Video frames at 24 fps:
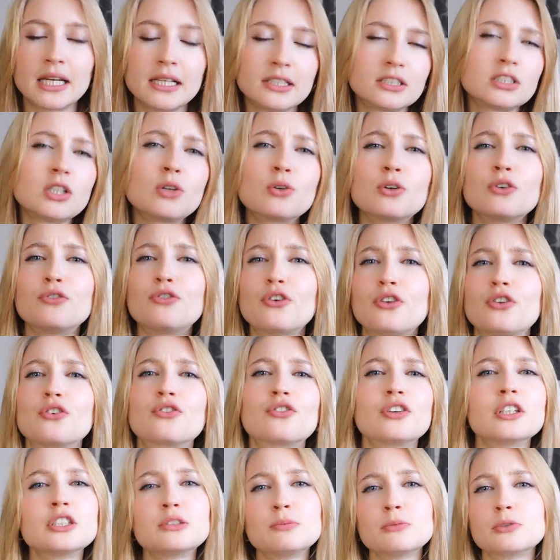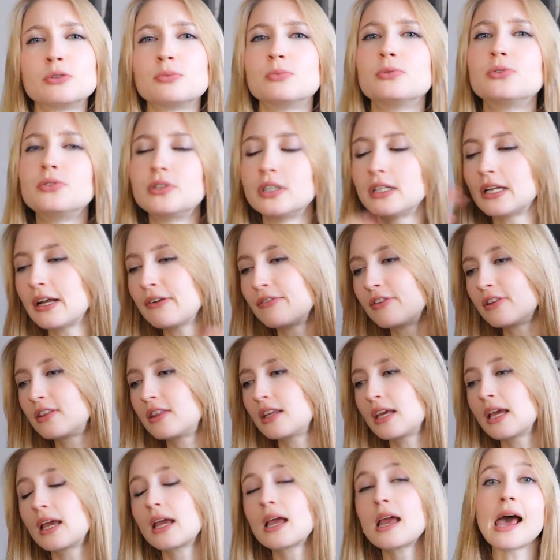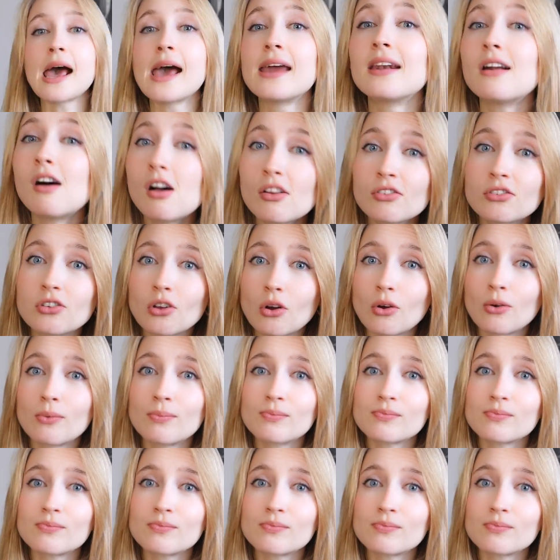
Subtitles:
it's so good for the Christmas mood and everything. And also